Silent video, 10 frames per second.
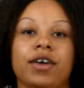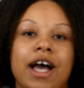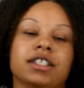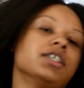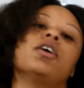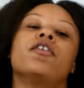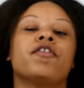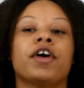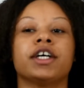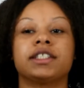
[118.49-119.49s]
guys, so
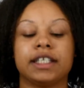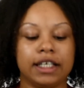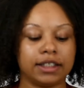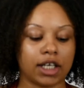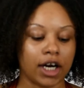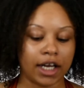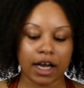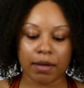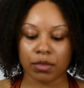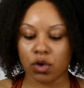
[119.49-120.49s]
first to get started,
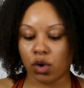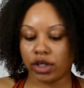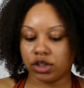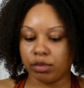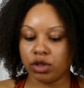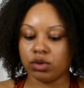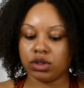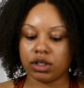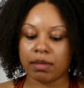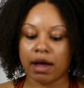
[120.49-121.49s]
I'm going to be using my